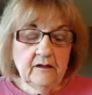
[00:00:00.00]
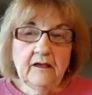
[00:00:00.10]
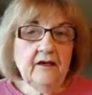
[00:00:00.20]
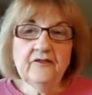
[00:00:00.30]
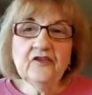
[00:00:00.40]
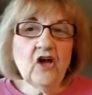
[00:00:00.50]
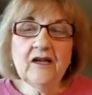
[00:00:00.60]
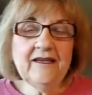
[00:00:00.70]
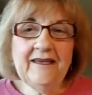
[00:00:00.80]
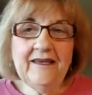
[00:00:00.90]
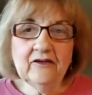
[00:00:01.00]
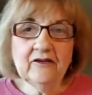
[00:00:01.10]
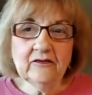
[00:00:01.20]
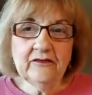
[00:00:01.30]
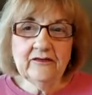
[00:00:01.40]
He is not
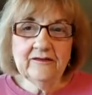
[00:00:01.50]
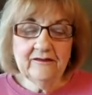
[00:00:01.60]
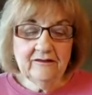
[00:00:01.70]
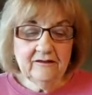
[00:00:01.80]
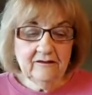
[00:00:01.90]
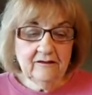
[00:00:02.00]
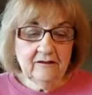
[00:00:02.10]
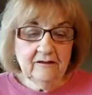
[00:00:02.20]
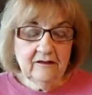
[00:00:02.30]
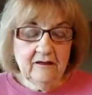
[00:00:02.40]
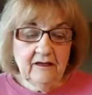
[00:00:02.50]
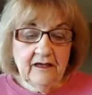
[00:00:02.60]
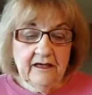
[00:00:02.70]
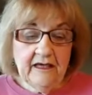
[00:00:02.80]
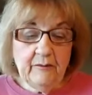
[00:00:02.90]
healed.
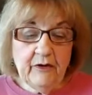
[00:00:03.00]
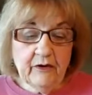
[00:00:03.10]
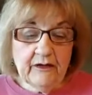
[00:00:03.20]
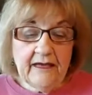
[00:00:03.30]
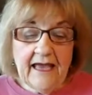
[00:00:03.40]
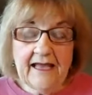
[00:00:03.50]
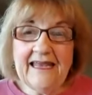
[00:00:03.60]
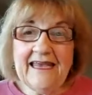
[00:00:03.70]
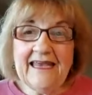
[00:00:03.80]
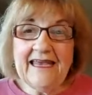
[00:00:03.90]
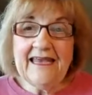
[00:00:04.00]
He merely had a